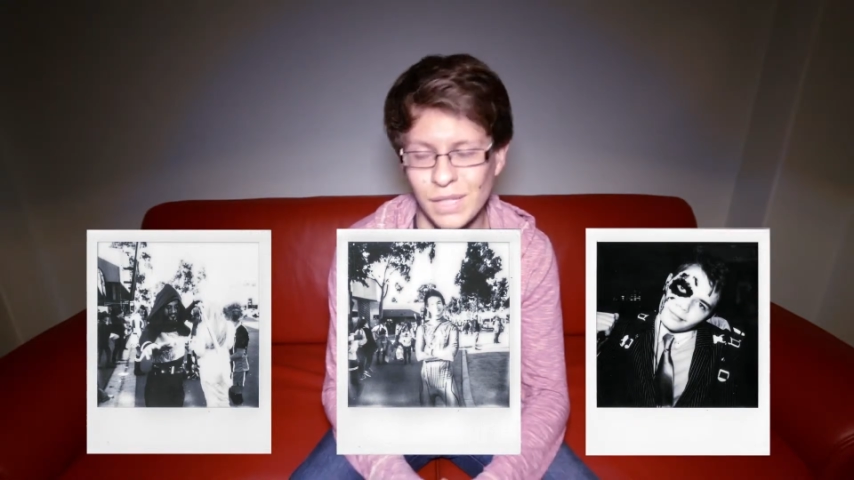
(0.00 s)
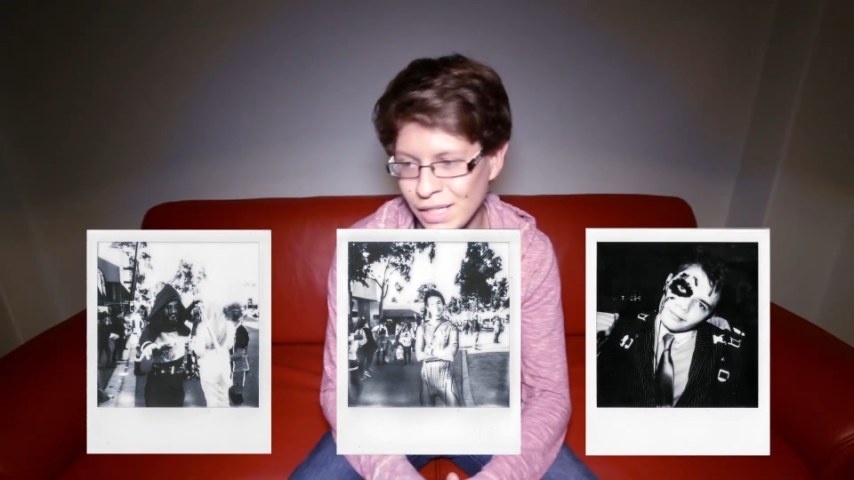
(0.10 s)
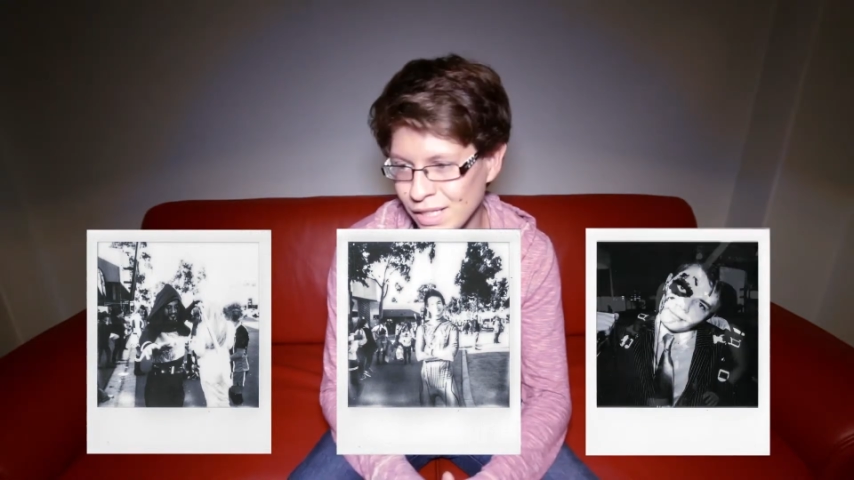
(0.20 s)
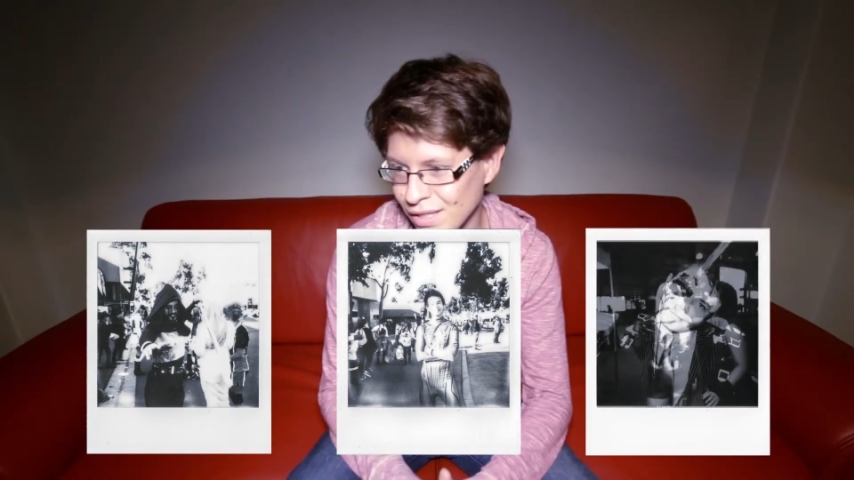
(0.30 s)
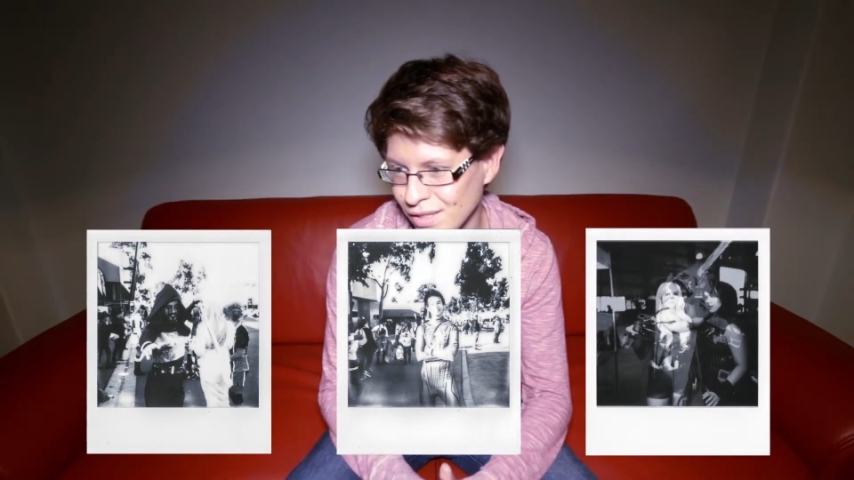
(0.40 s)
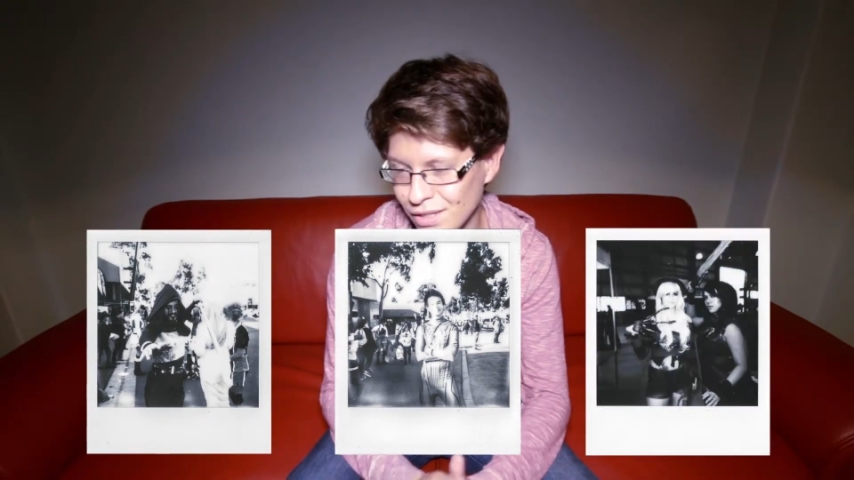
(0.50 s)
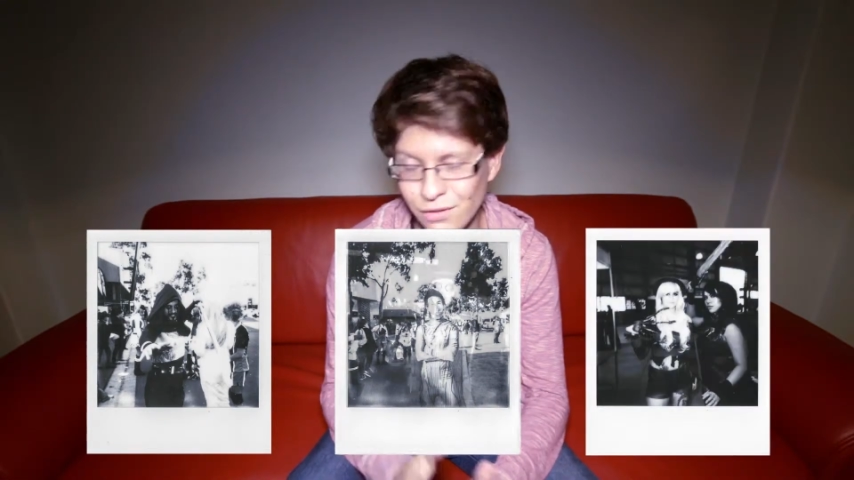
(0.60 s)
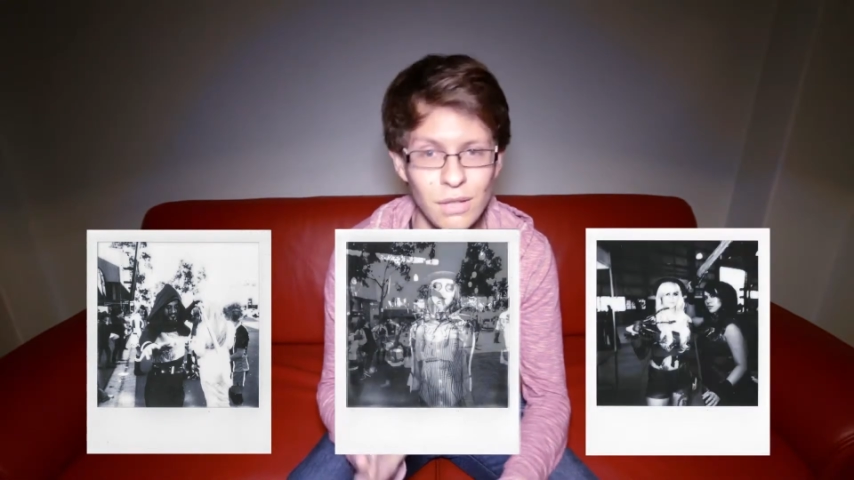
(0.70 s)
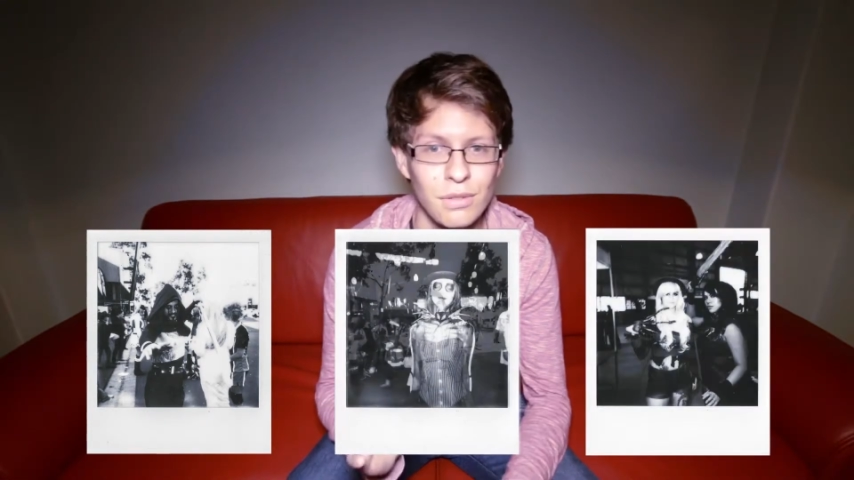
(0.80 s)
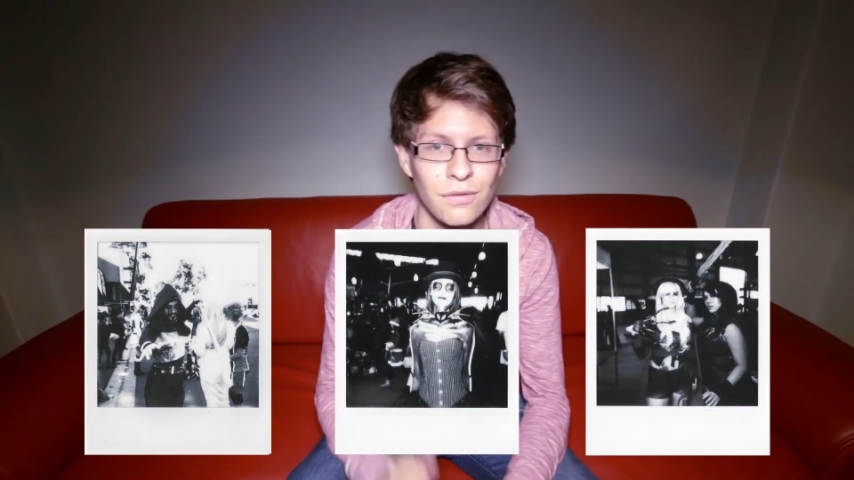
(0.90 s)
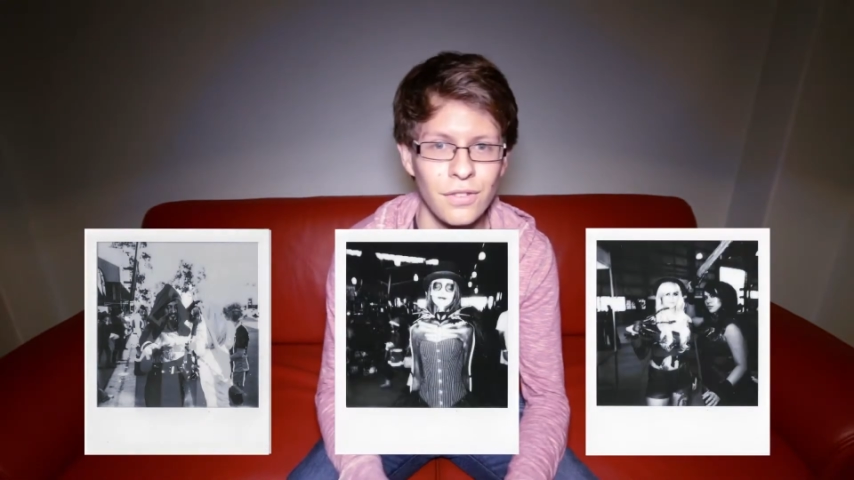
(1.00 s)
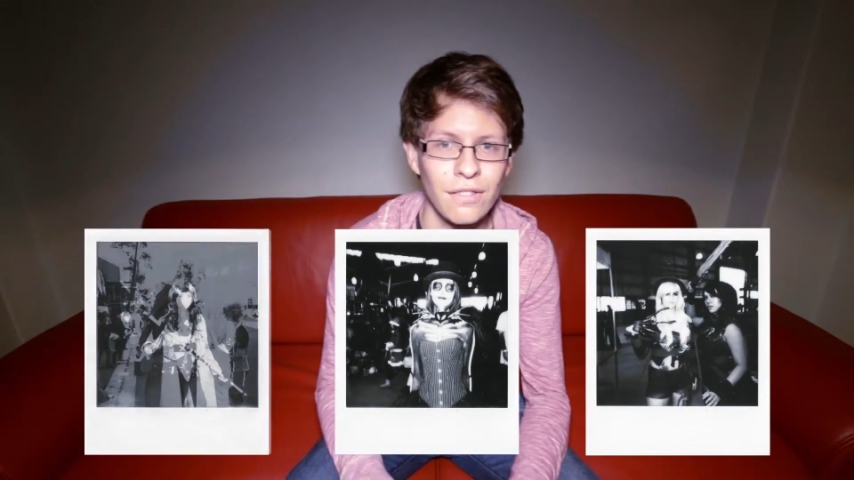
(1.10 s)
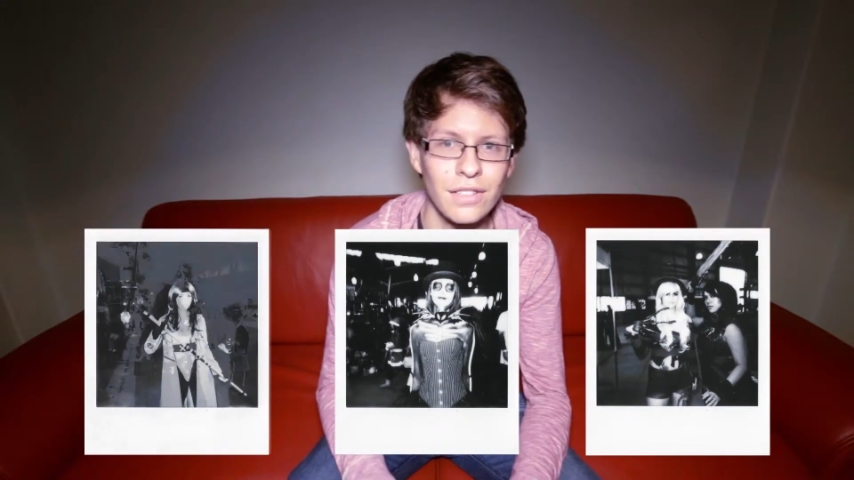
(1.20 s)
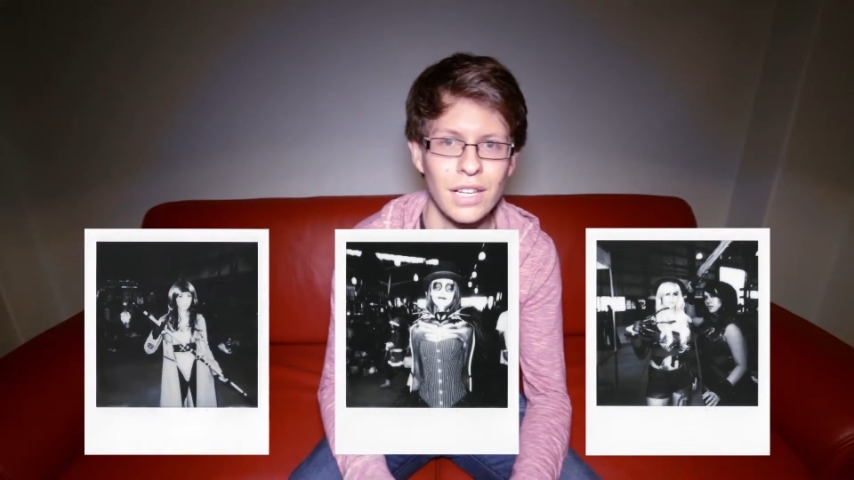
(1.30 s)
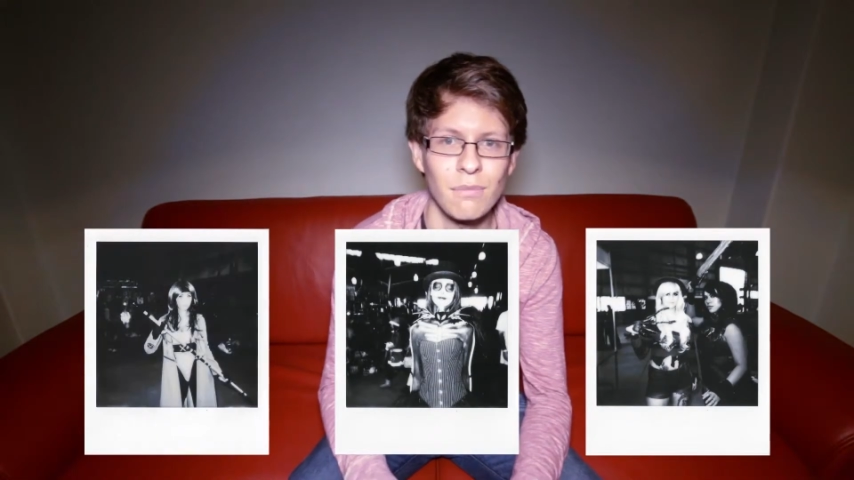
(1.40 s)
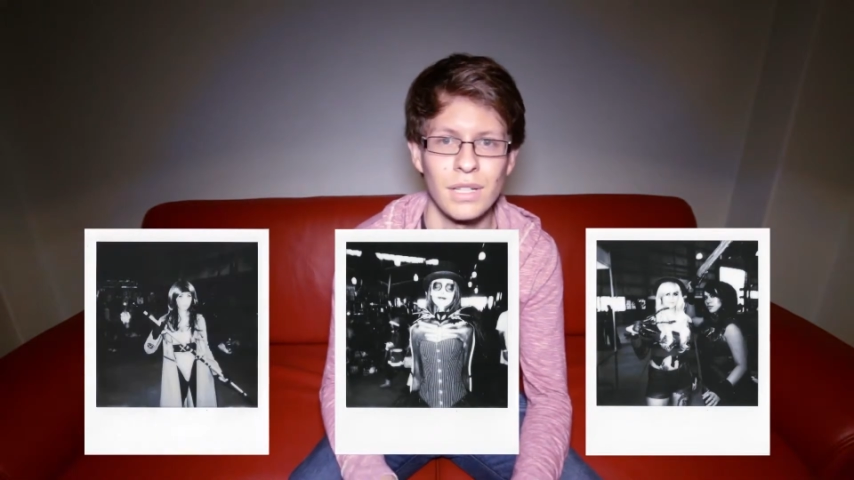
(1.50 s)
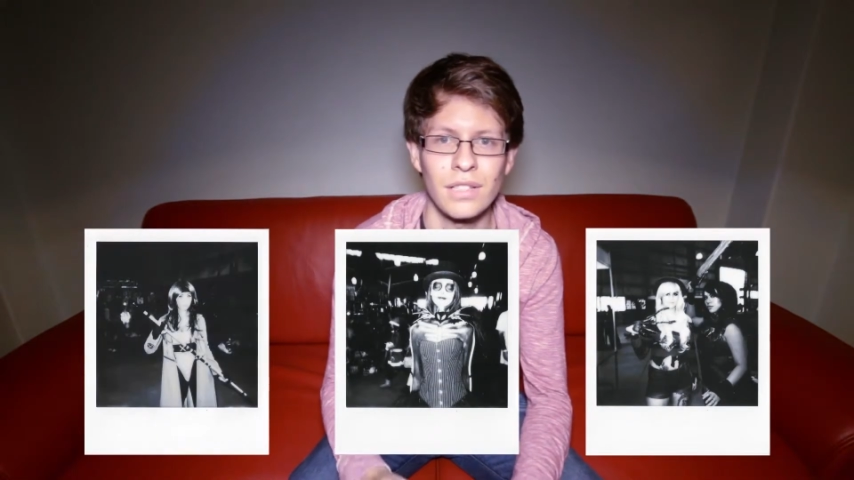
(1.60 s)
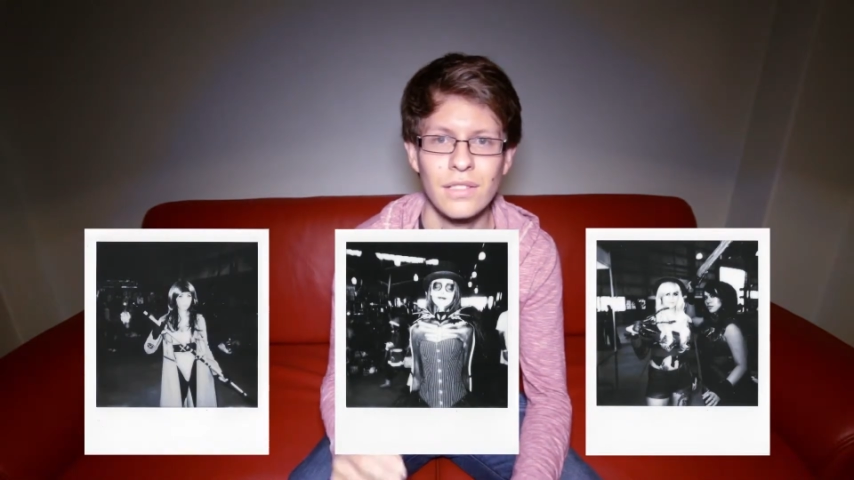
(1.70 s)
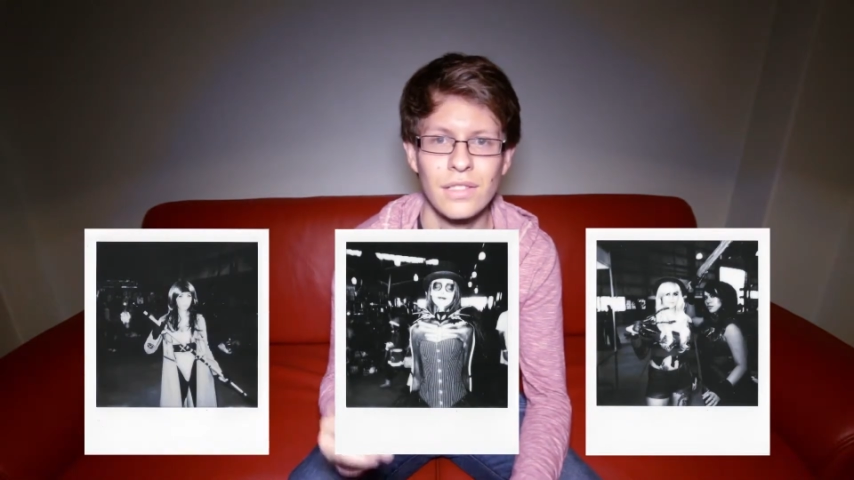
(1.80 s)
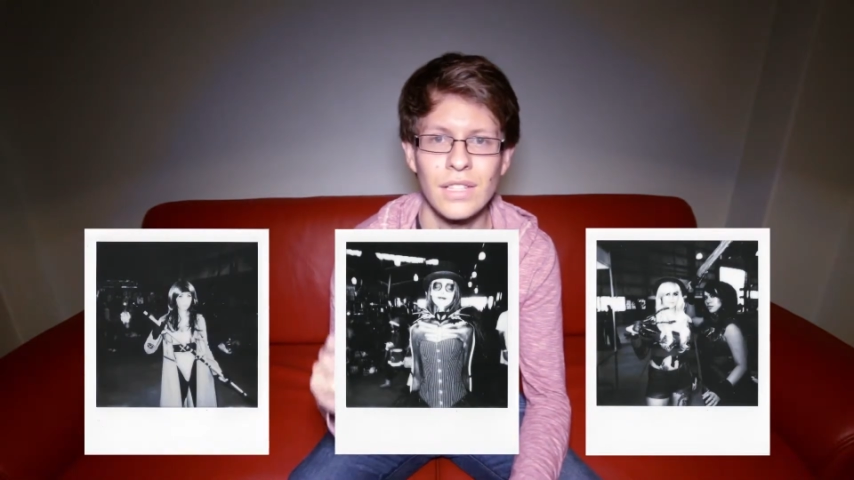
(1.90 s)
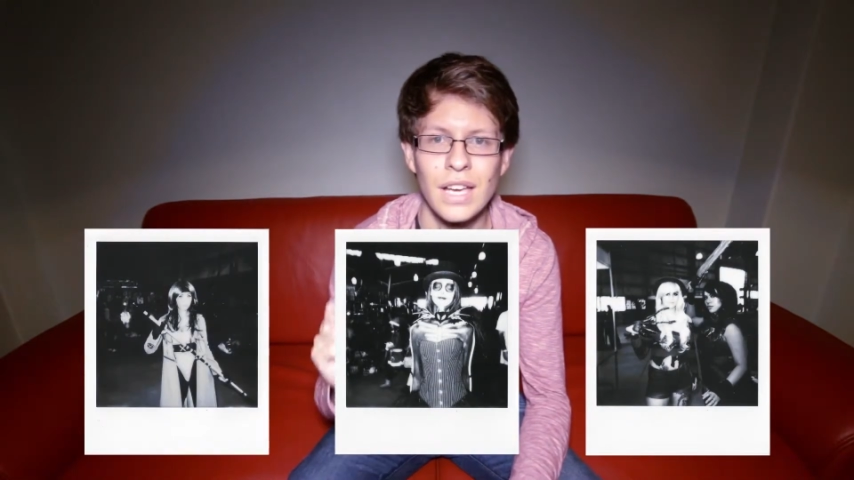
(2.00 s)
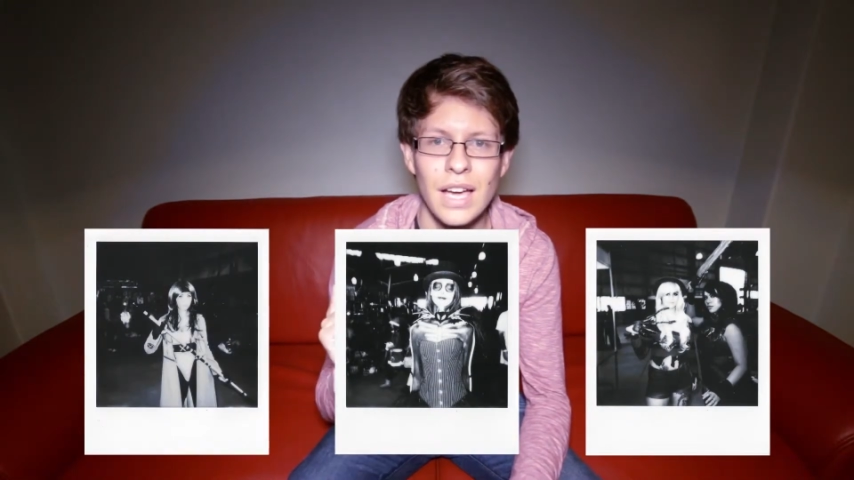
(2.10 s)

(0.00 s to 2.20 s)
It develops in 5 to 10 minutes,